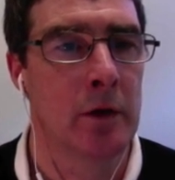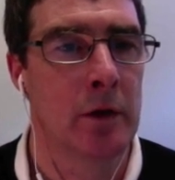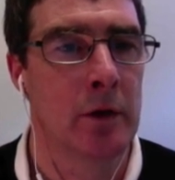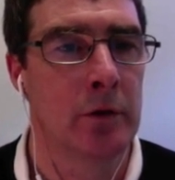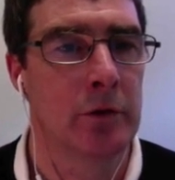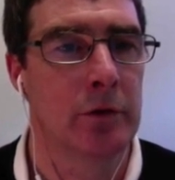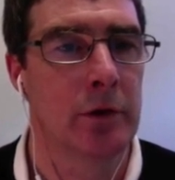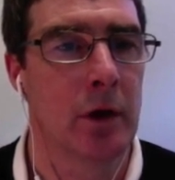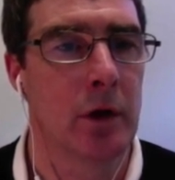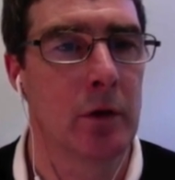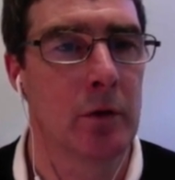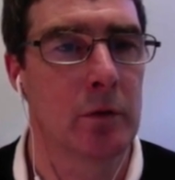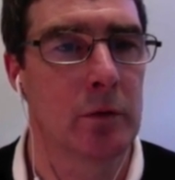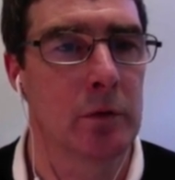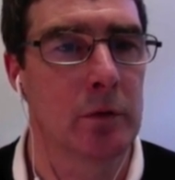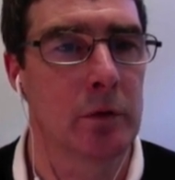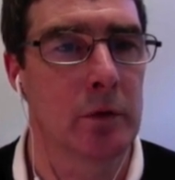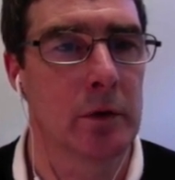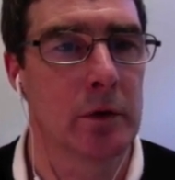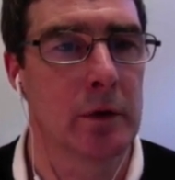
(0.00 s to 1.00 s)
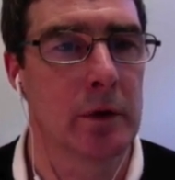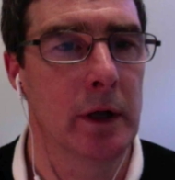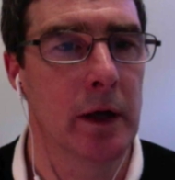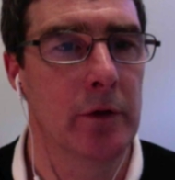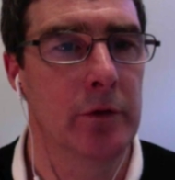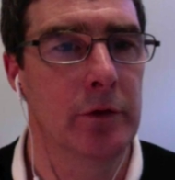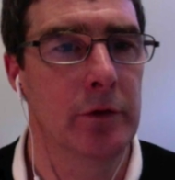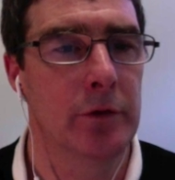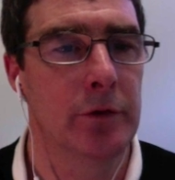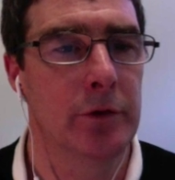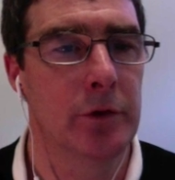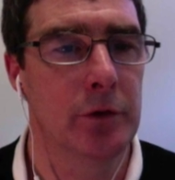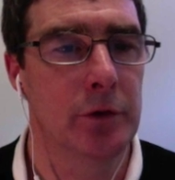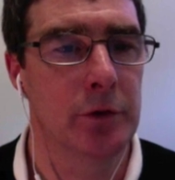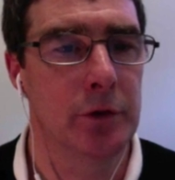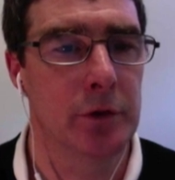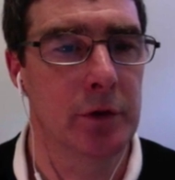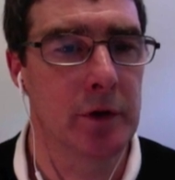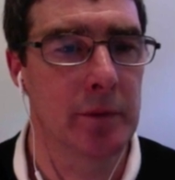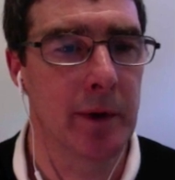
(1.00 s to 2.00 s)
So as a
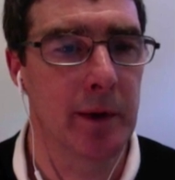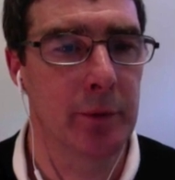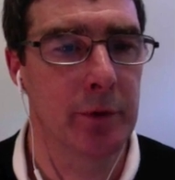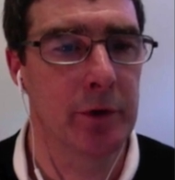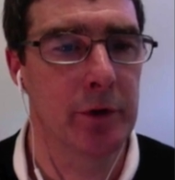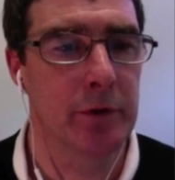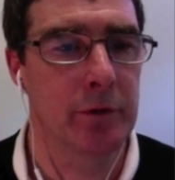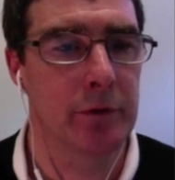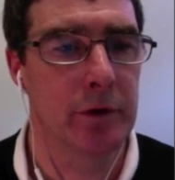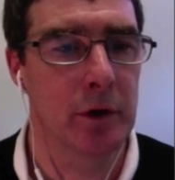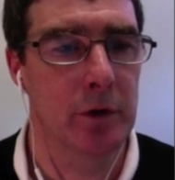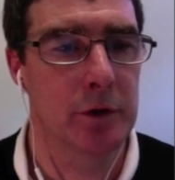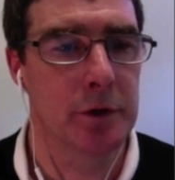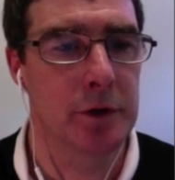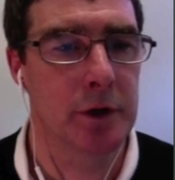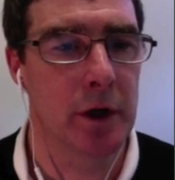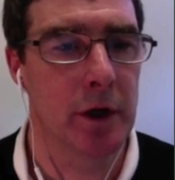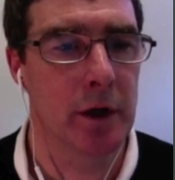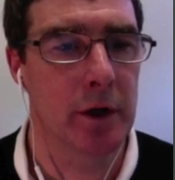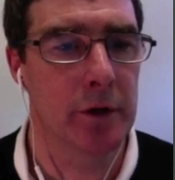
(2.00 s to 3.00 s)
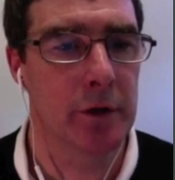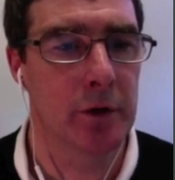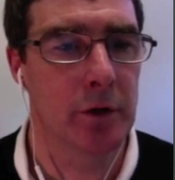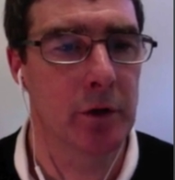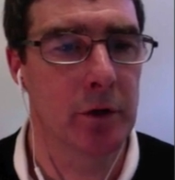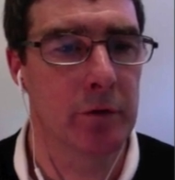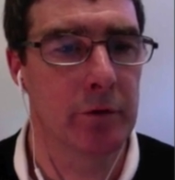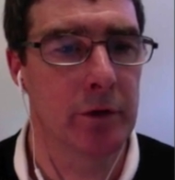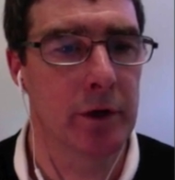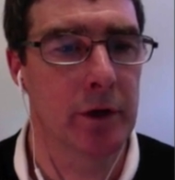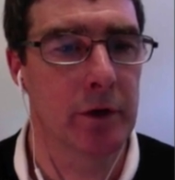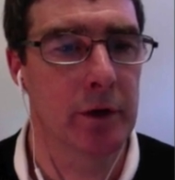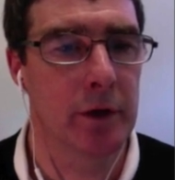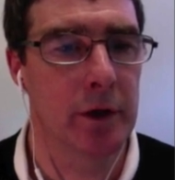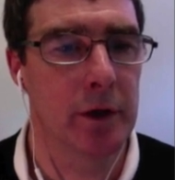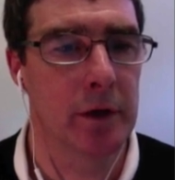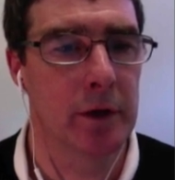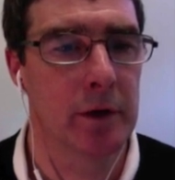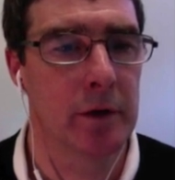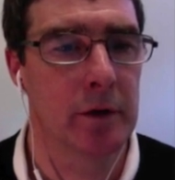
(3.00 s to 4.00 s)
student, you come up with your flowchart, you're
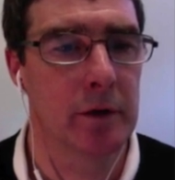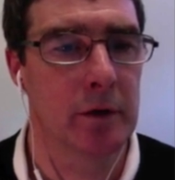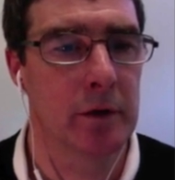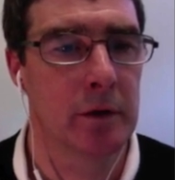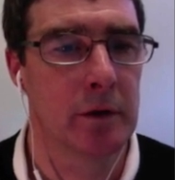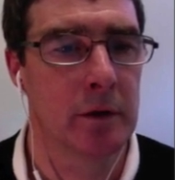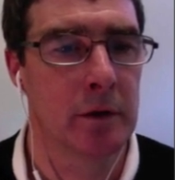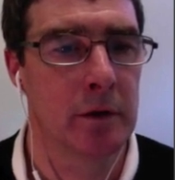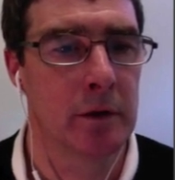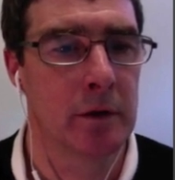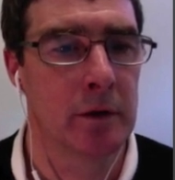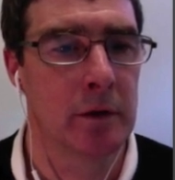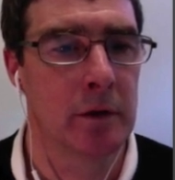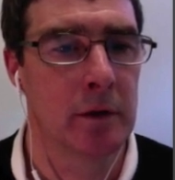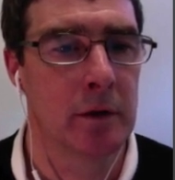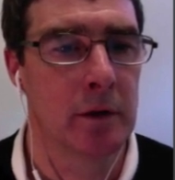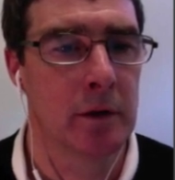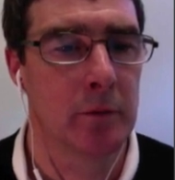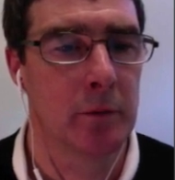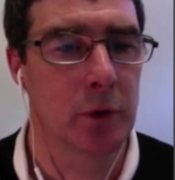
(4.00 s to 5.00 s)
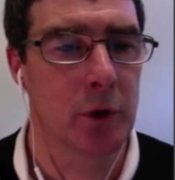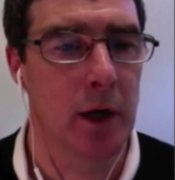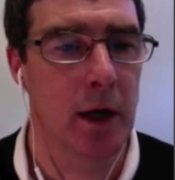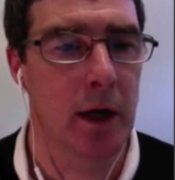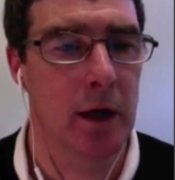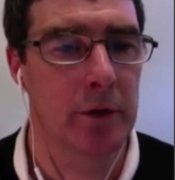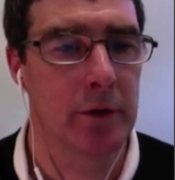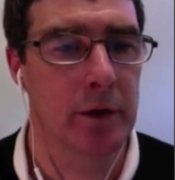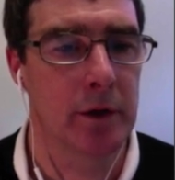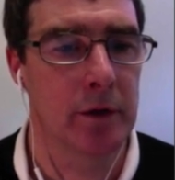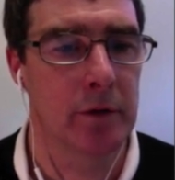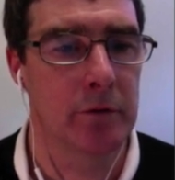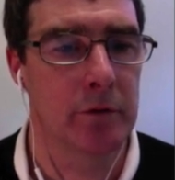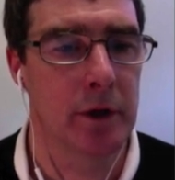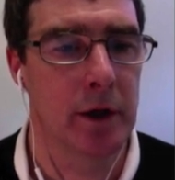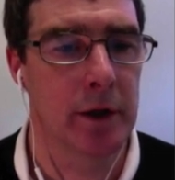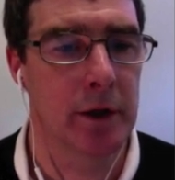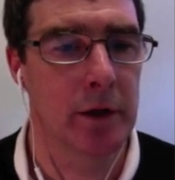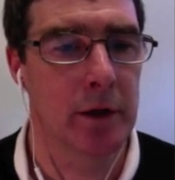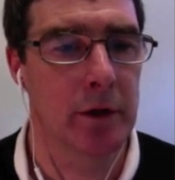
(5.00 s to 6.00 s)
very proud that you've
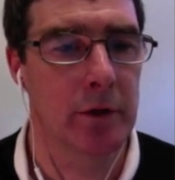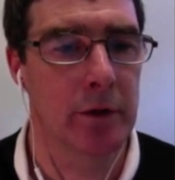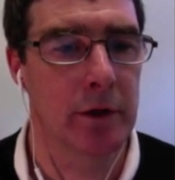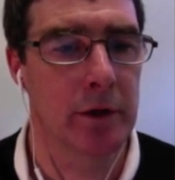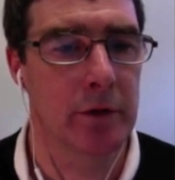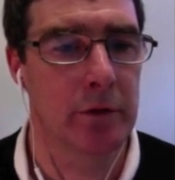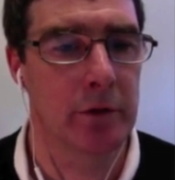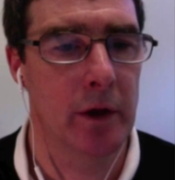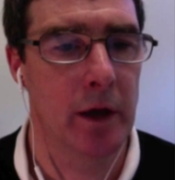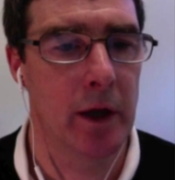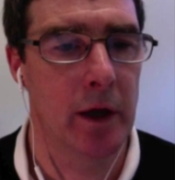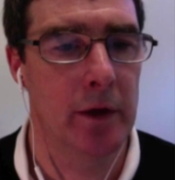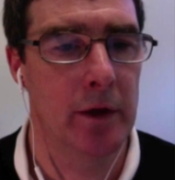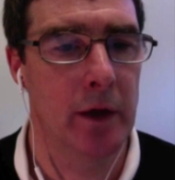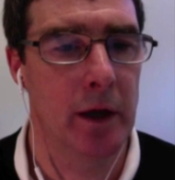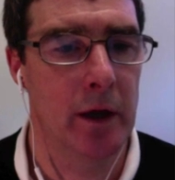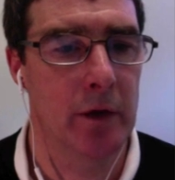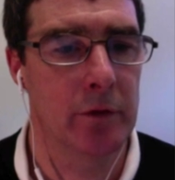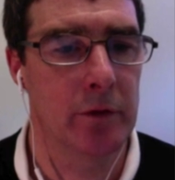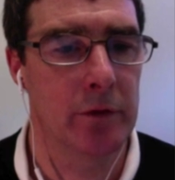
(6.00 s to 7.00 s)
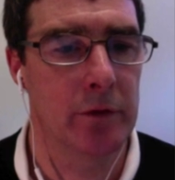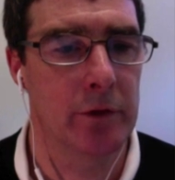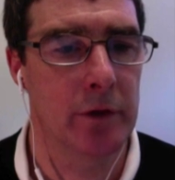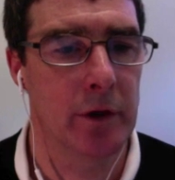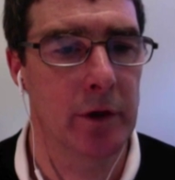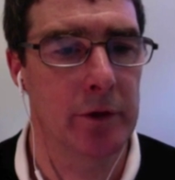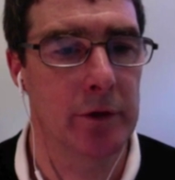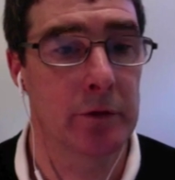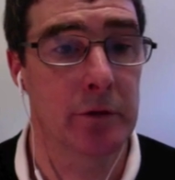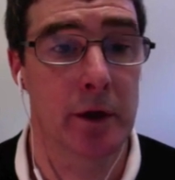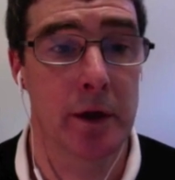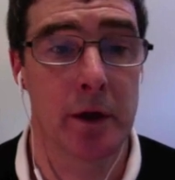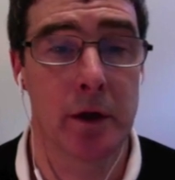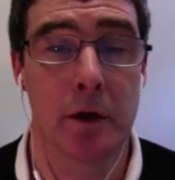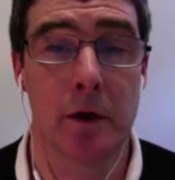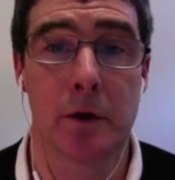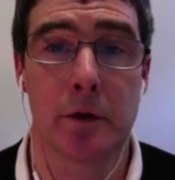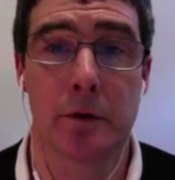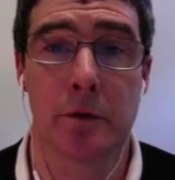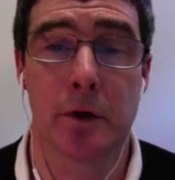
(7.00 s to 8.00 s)
done all this, and now you start to write
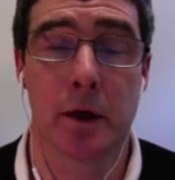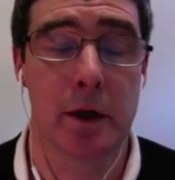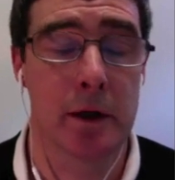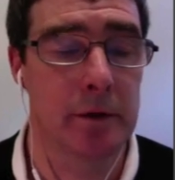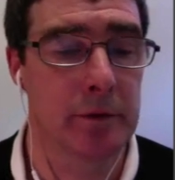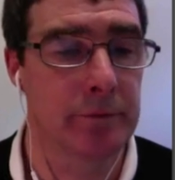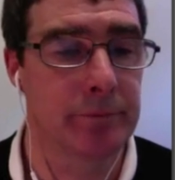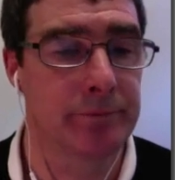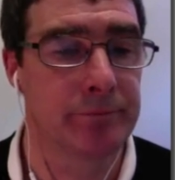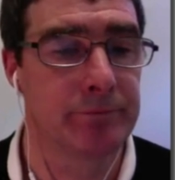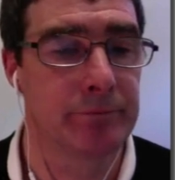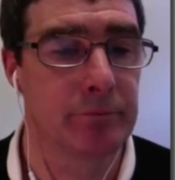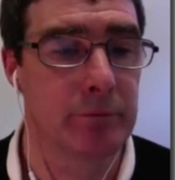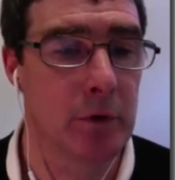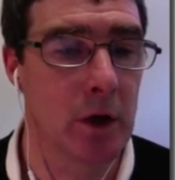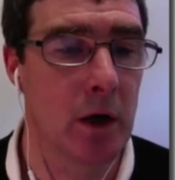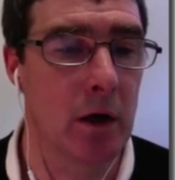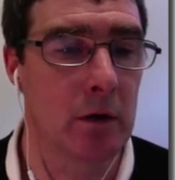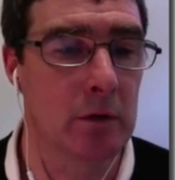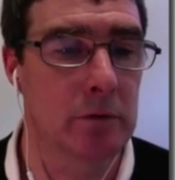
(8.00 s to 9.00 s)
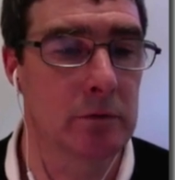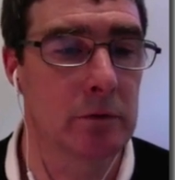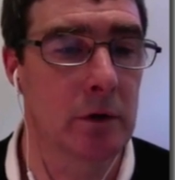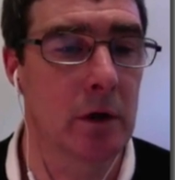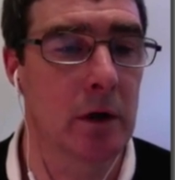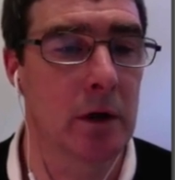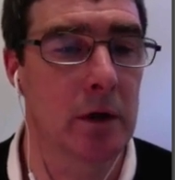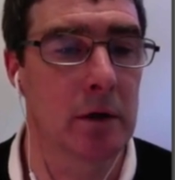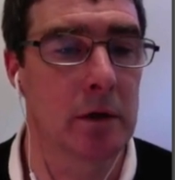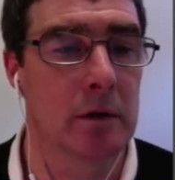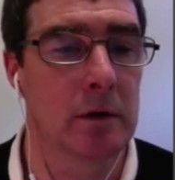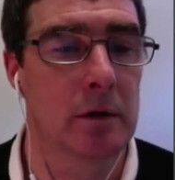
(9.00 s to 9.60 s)
code, right? No, wrong.